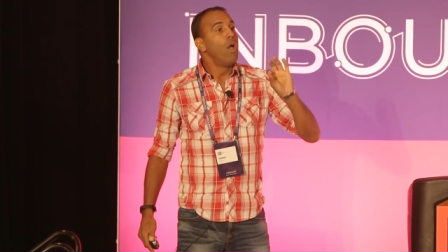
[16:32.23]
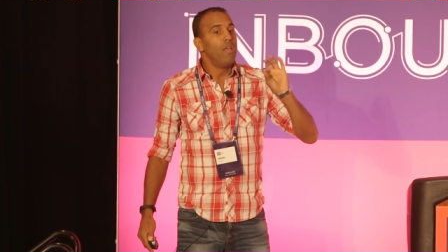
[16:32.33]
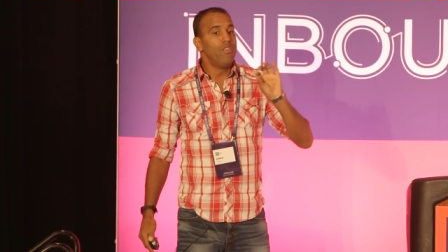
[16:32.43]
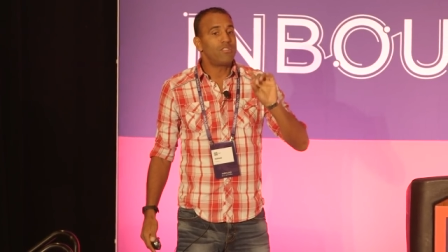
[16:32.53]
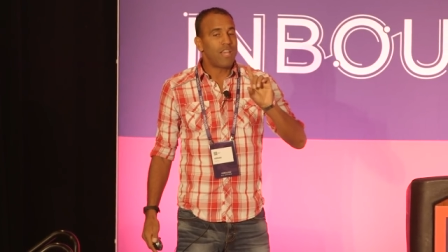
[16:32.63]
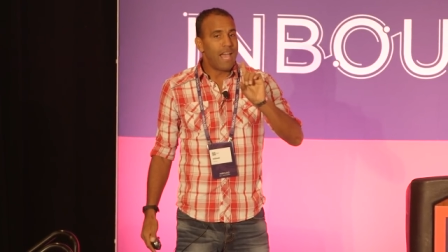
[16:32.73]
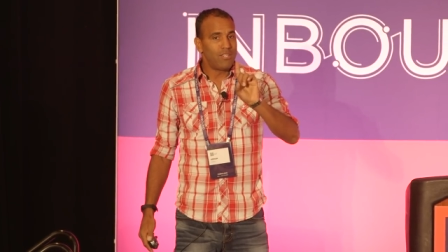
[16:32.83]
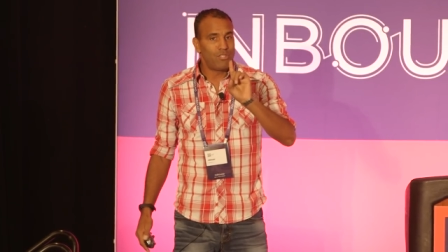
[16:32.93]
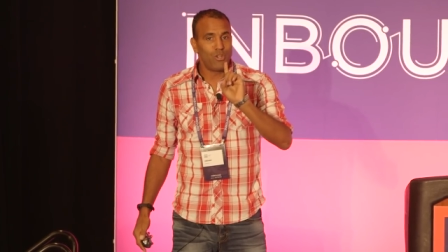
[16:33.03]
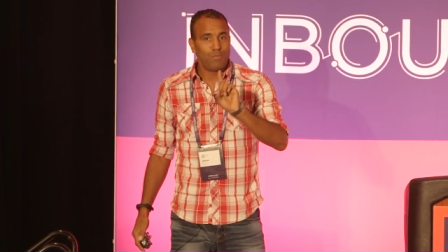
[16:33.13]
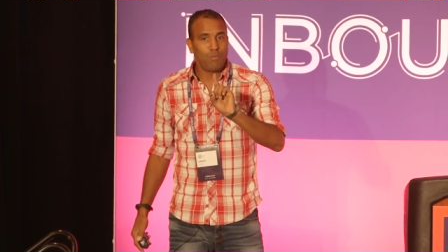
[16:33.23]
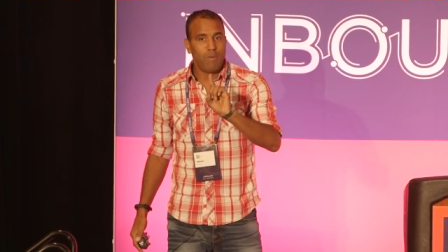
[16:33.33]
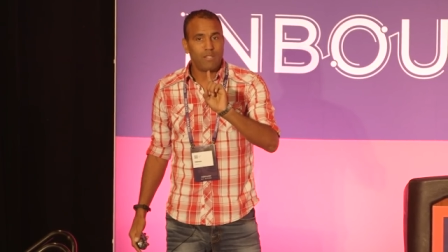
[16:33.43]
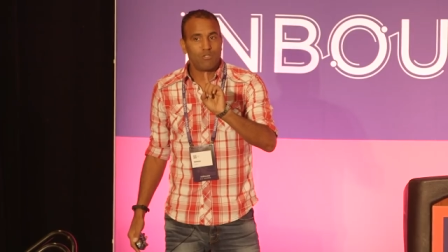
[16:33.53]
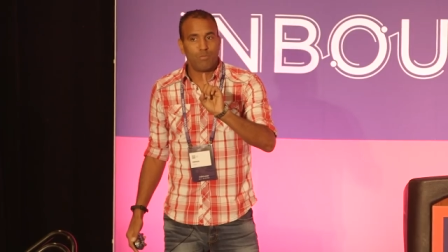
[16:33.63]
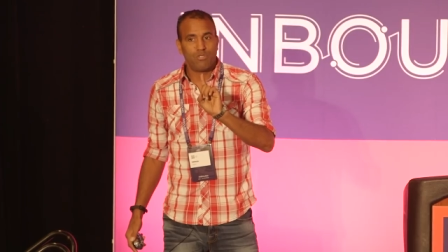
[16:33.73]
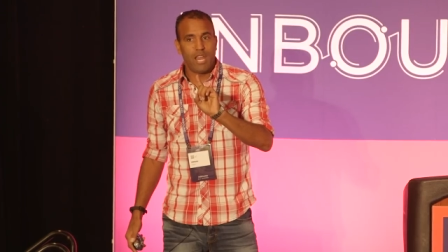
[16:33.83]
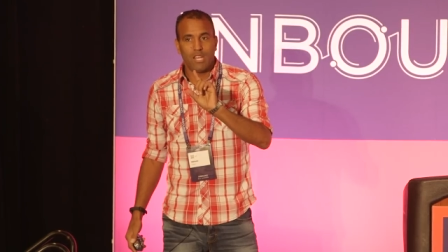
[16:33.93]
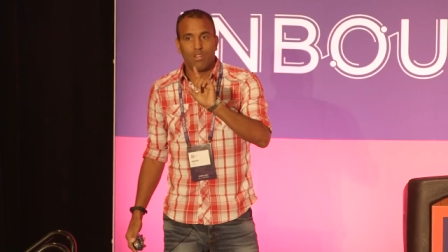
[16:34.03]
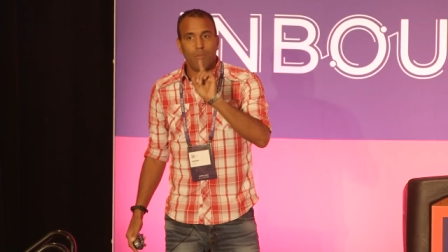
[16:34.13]
and this guy's salespeople make this
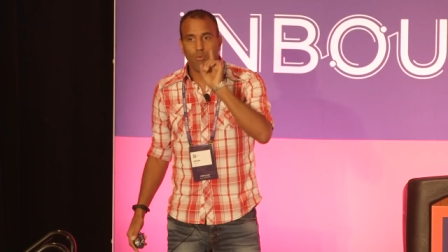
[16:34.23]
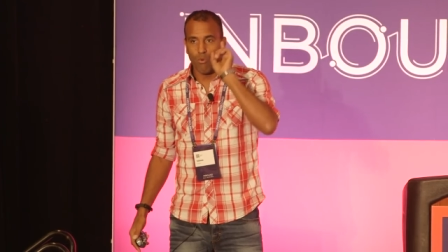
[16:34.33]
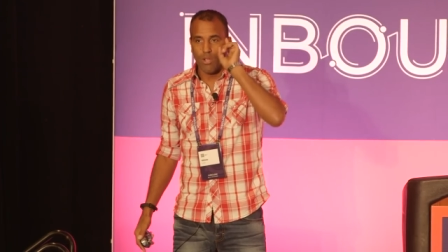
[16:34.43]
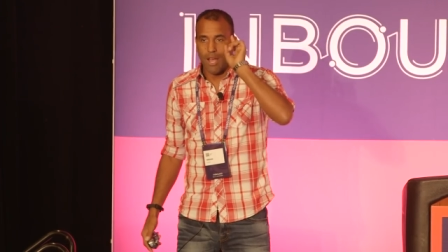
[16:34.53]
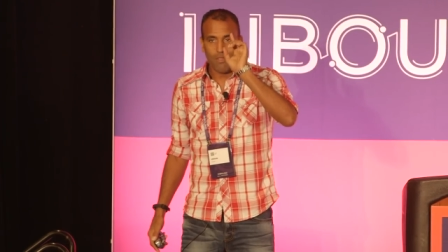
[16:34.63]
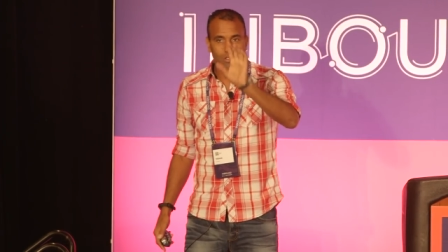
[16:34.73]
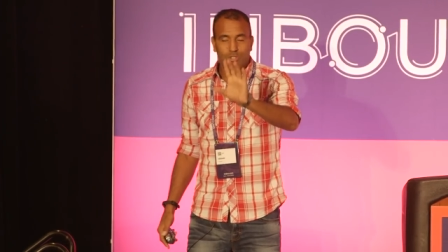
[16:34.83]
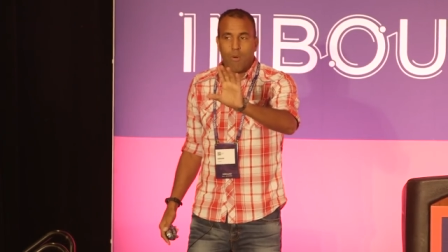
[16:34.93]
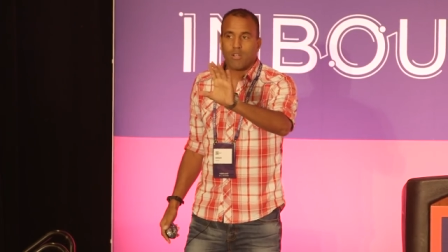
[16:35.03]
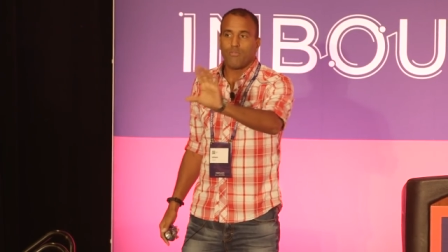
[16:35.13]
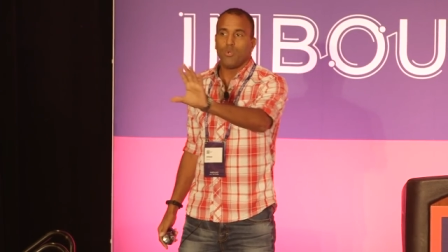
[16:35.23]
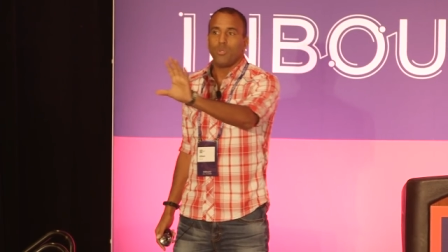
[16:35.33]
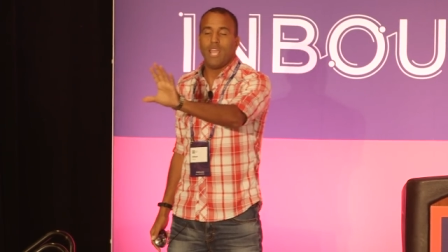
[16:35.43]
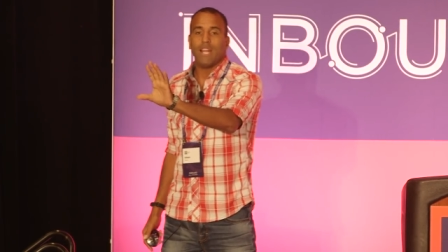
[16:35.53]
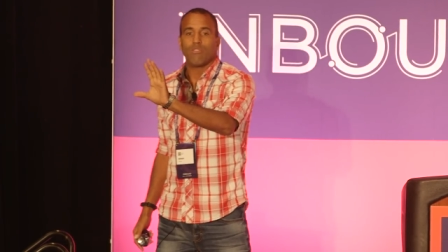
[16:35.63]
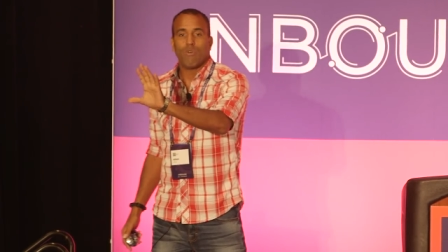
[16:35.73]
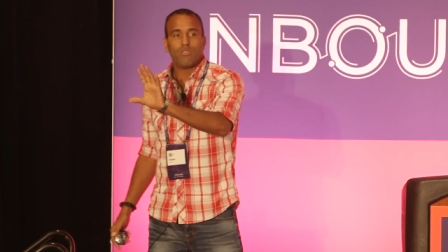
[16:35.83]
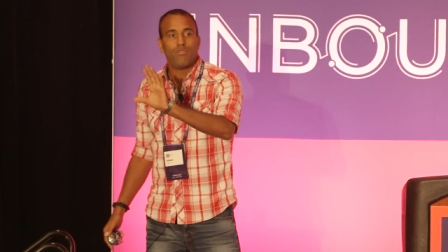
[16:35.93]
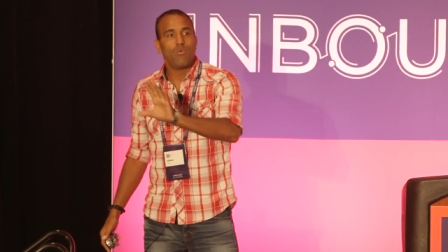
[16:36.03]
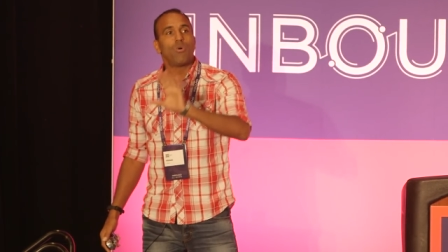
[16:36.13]
mistake, and you're going to be the smartest of you will get it. The
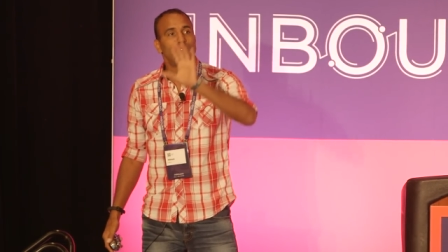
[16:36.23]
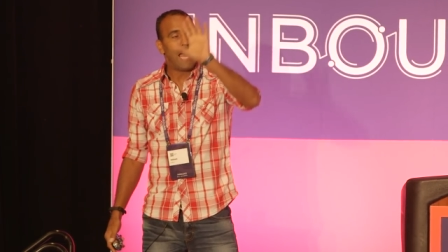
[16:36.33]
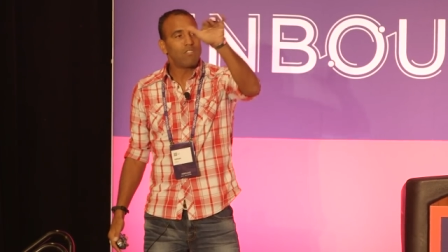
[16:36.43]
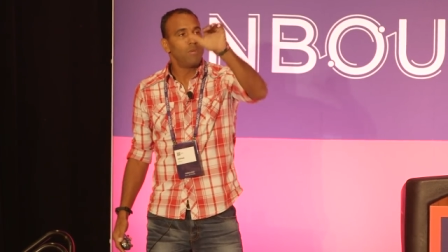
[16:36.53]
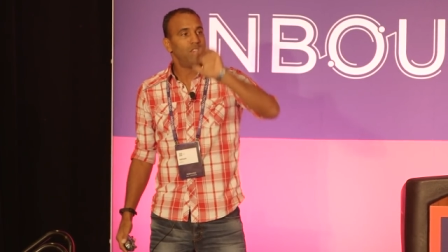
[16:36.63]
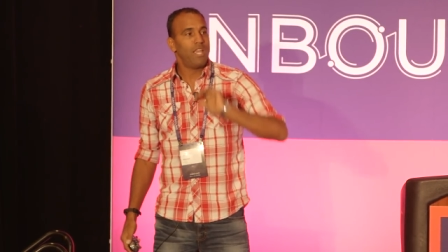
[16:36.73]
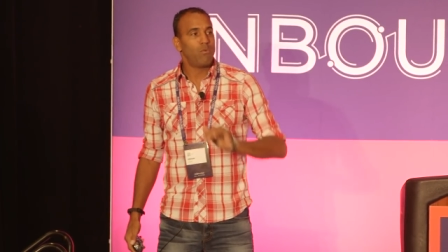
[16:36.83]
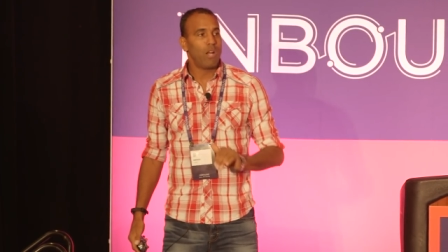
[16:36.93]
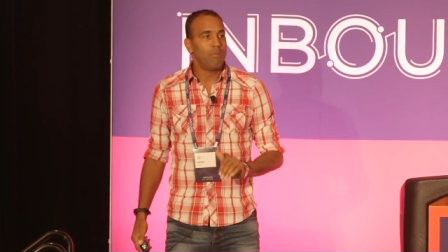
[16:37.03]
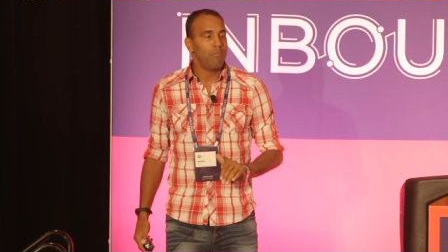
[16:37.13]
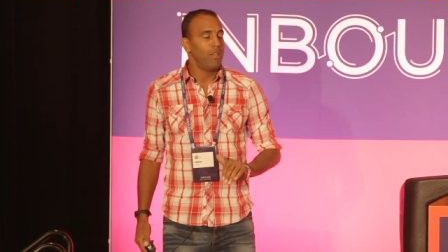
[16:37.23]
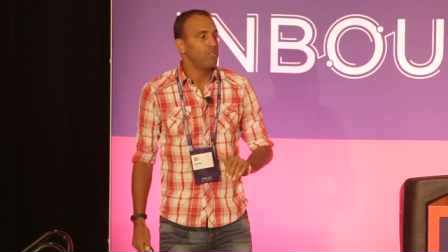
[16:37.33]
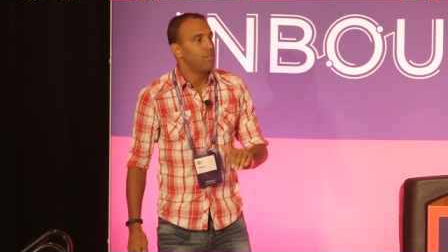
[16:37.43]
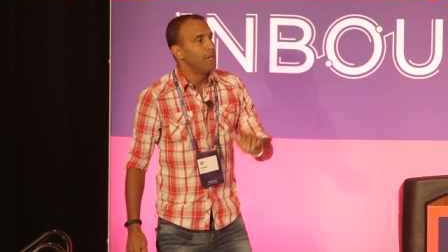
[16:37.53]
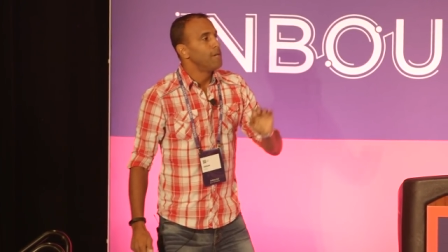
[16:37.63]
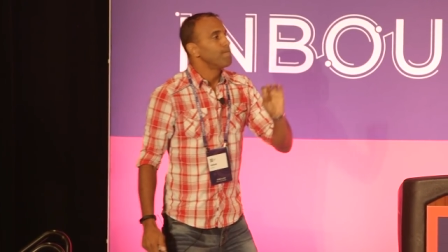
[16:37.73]
rest of you won't ask me at the end what I mean by this.